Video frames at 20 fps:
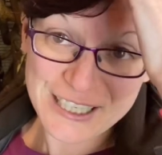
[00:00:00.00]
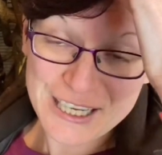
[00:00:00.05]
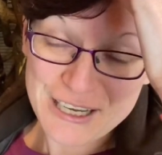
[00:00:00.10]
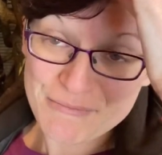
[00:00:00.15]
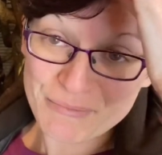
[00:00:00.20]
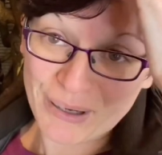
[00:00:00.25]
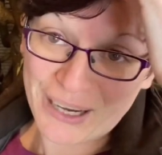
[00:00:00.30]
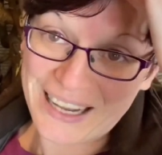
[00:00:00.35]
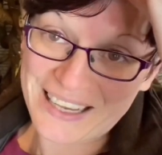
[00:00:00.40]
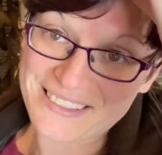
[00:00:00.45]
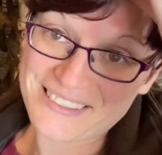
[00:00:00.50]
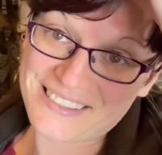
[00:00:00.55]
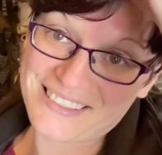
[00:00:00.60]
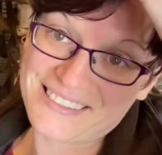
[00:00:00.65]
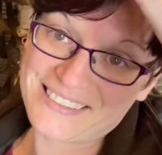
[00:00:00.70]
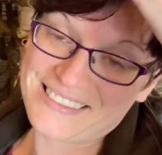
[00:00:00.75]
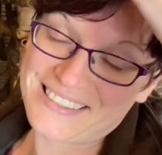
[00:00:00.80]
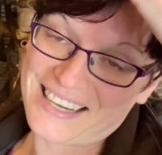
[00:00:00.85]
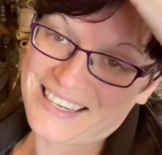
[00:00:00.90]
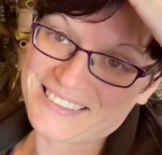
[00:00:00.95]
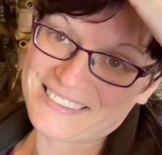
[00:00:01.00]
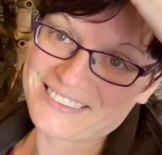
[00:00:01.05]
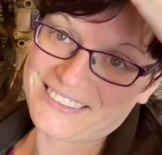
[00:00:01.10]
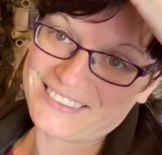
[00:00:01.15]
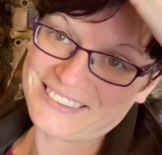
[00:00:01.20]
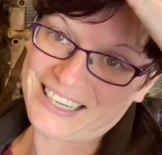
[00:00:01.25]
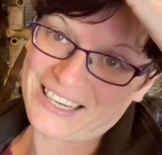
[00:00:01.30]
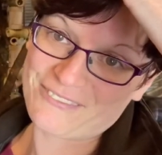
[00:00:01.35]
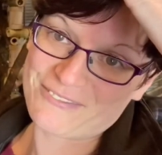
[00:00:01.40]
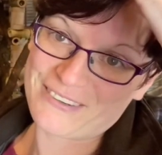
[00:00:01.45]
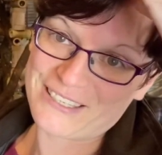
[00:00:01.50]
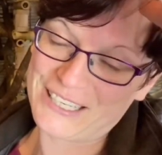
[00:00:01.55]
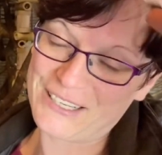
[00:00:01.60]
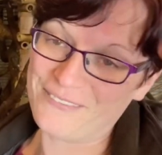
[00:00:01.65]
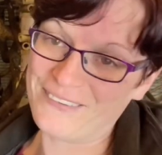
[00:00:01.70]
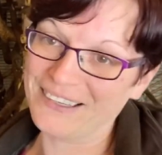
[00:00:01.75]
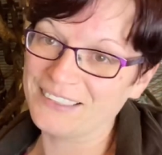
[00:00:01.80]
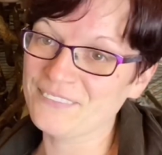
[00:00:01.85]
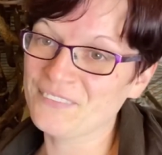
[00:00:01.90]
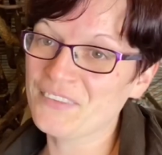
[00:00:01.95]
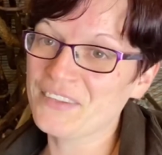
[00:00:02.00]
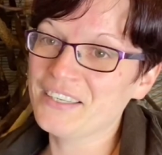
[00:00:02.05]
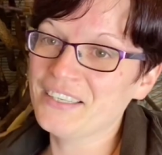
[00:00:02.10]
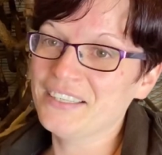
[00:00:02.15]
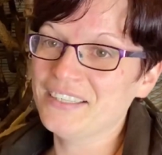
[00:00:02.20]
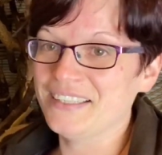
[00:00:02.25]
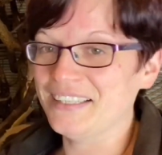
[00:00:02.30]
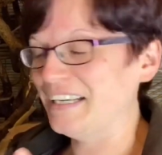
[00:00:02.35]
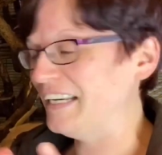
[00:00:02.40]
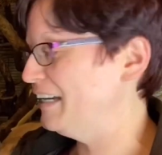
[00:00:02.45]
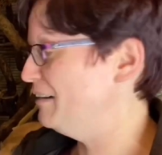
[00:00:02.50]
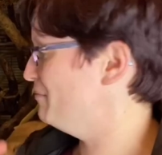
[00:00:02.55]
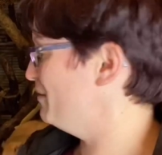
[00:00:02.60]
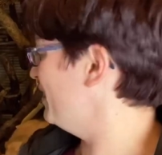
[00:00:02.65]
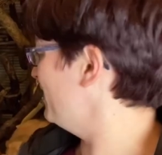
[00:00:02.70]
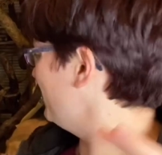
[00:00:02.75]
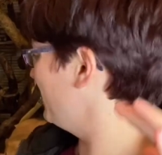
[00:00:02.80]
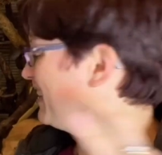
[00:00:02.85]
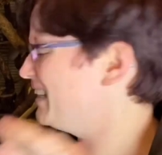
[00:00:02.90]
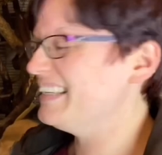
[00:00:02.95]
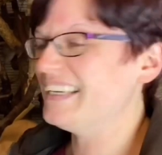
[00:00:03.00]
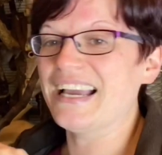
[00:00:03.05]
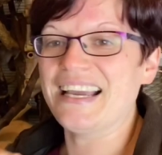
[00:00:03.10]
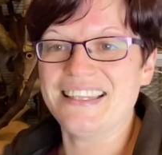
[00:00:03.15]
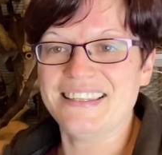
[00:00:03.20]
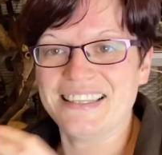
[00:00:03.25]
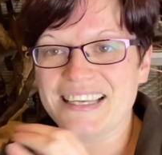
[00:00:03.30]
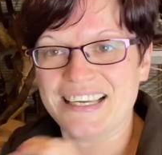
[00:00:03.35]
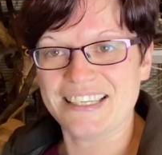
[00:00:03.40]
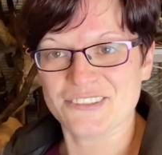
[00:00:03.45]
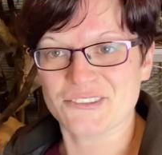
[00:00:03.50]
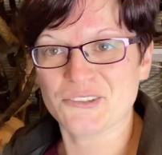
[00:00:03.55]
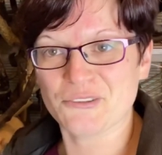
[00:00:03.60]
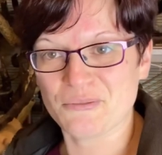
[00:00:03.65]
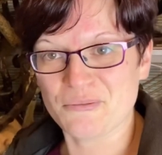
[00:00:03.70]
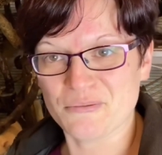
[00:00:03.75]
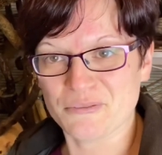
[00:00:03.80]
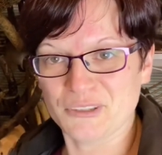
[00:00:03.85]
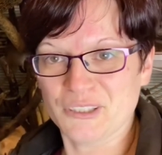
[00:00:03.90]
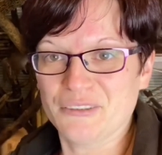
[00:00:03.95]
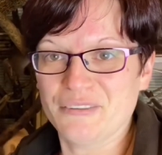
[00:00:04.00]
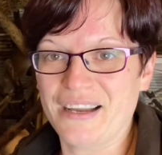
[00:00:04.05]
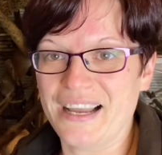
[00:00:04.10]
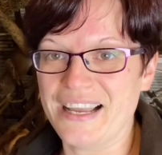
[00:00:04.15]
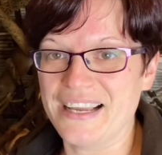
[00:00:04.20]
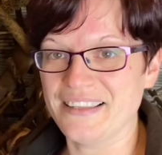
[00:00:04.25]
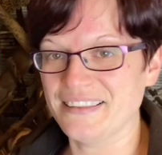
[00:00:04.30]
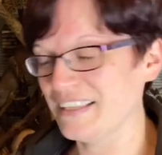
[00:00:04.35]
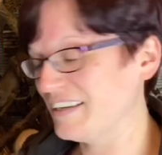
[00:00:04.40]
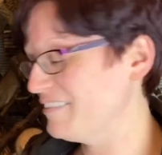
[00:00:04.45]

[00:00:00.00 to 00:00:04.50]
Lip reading: but Hessian sacks go down really well. And they can get in there, stuff them full of hay, and they